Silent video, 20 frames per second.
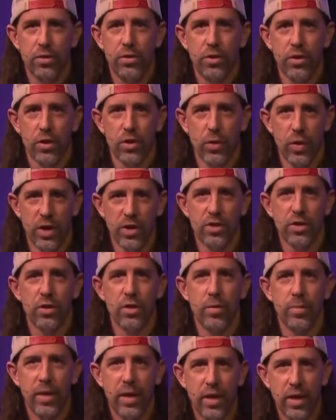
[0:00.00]
to your
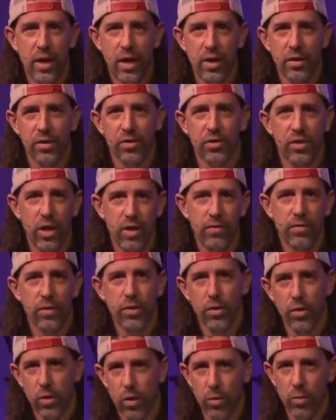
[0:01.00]
question about how the safer
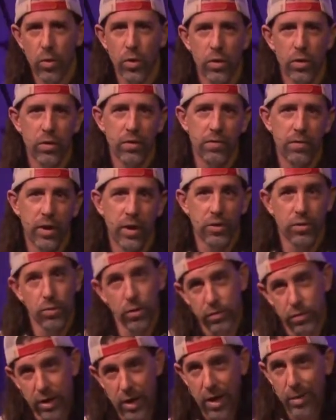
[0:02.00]
at home order affects
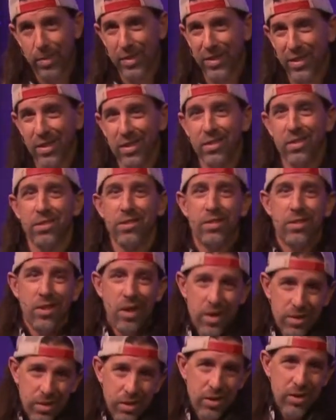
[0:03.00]
rooftop is that it
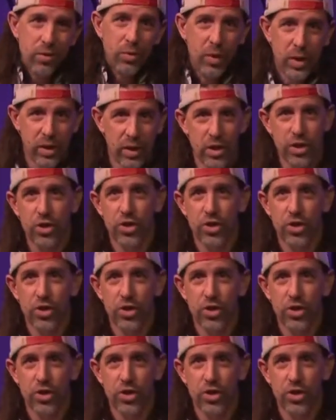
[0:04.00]
doesn't really